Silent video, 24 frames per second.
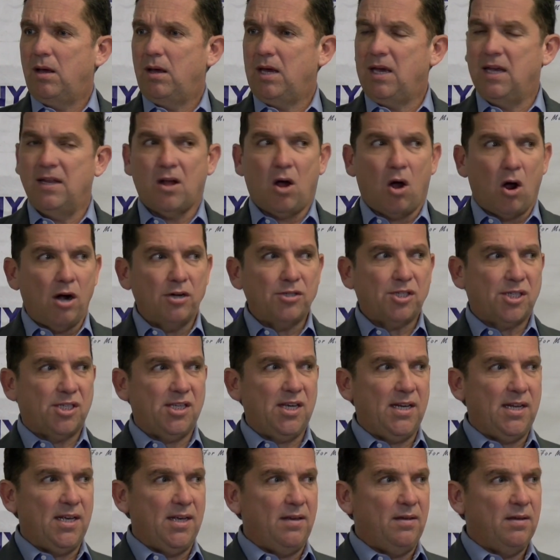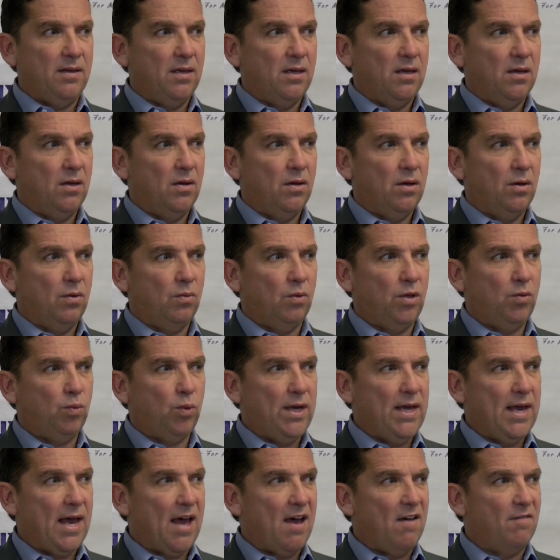in our city,
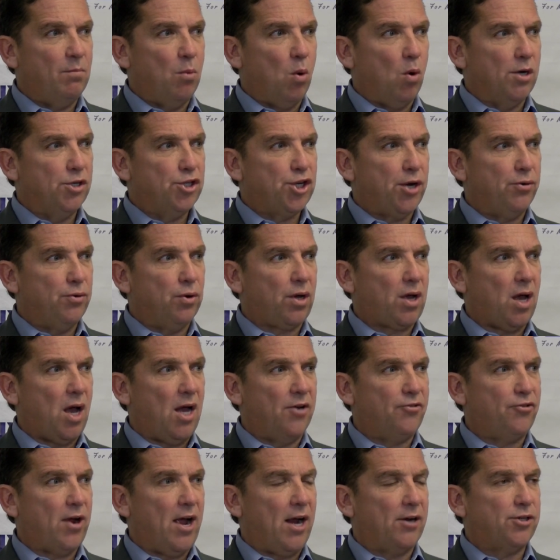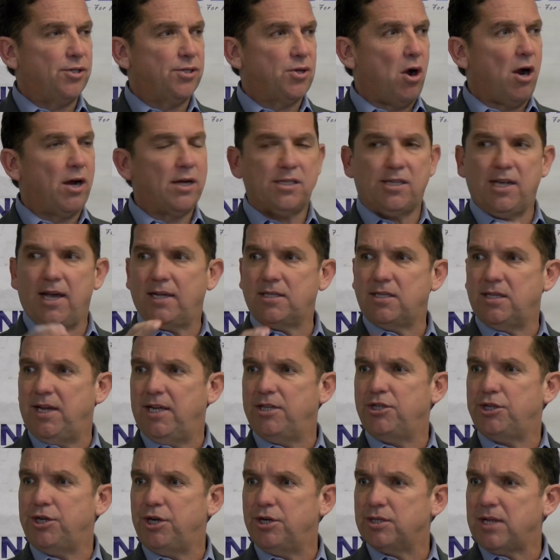we have more general contractors, architects, and
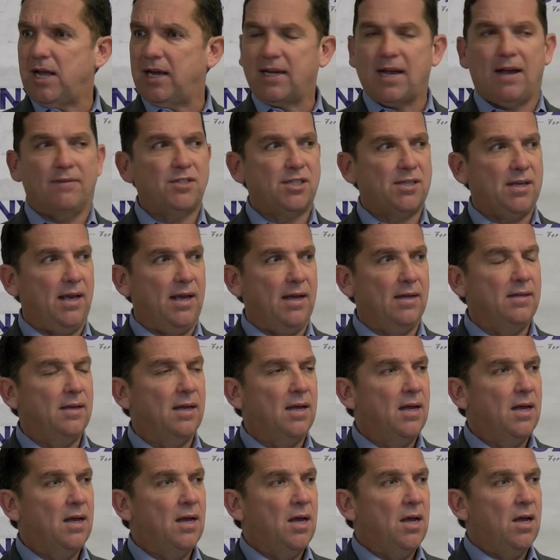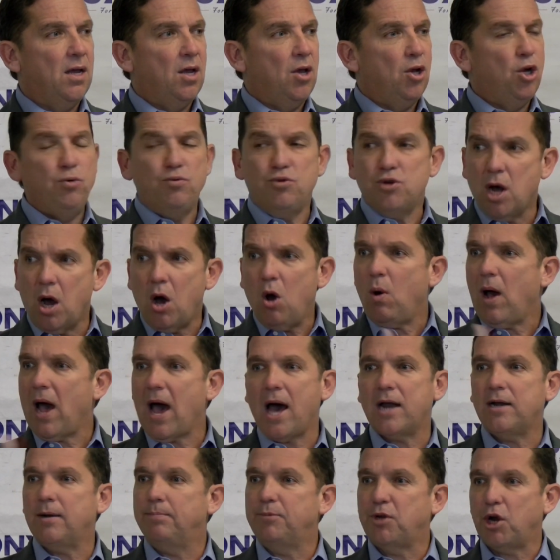engineers, like I've said, who know
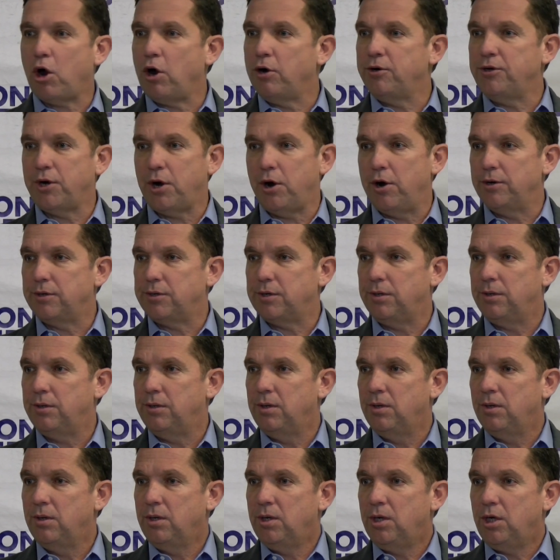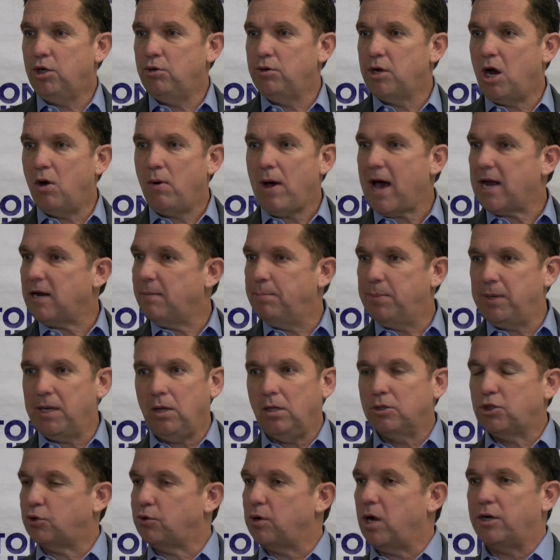how to turn dirt, who know how to
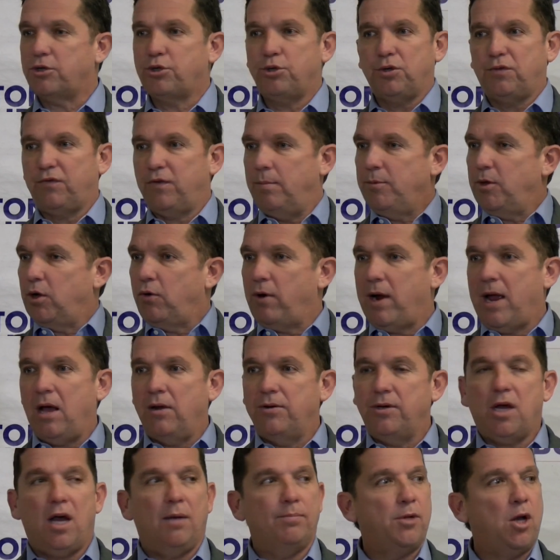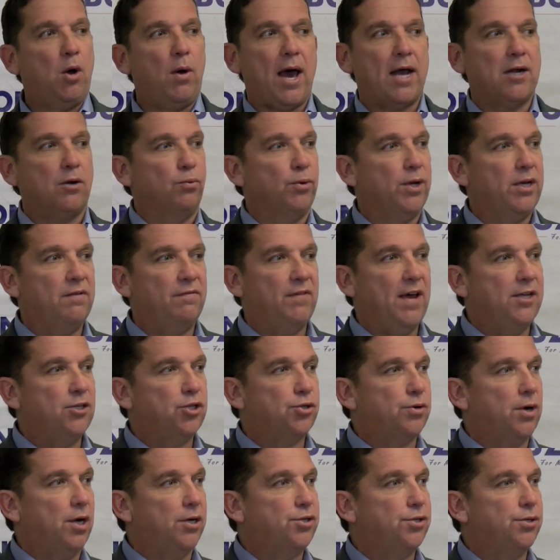build structures from the ground up, know how to renovate
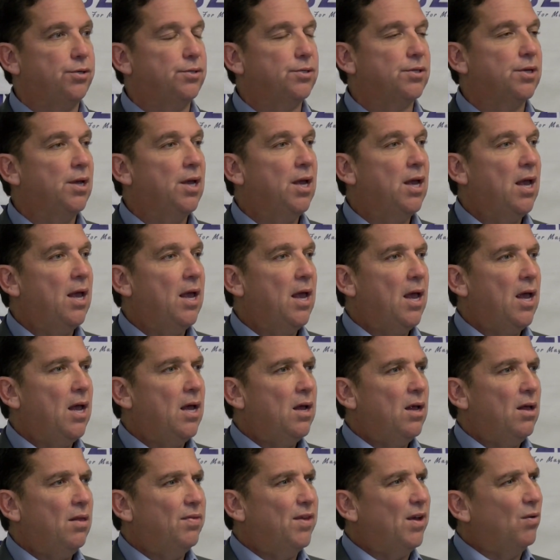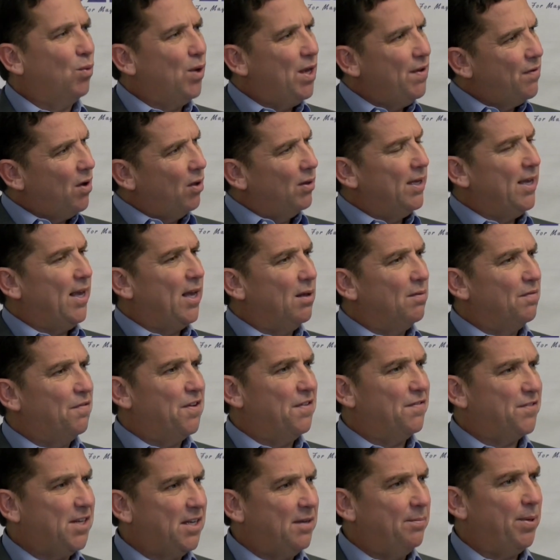structures, that we've only helped
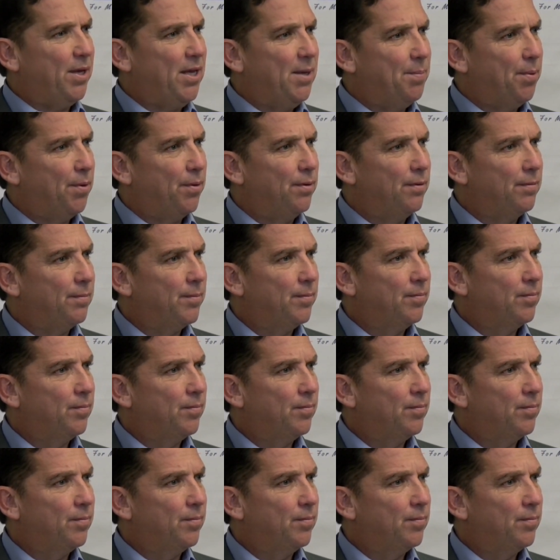15 people?